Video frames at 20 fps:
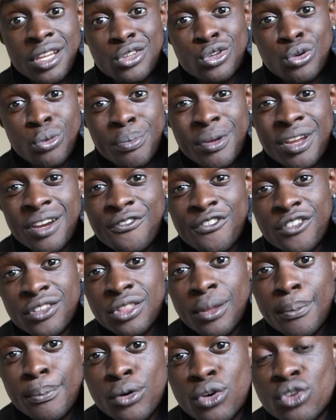and you'll
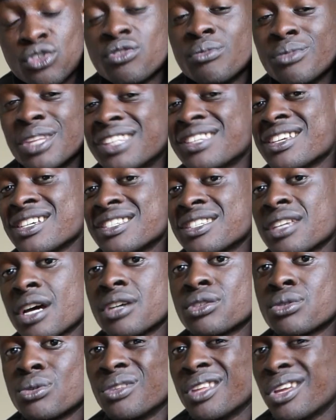benefit the most from the
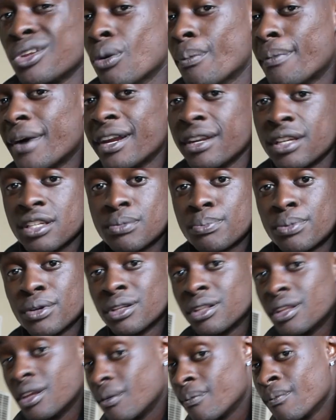testosterone that your body is
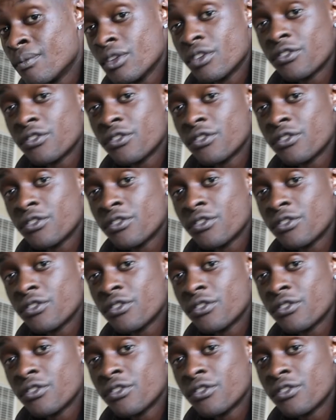building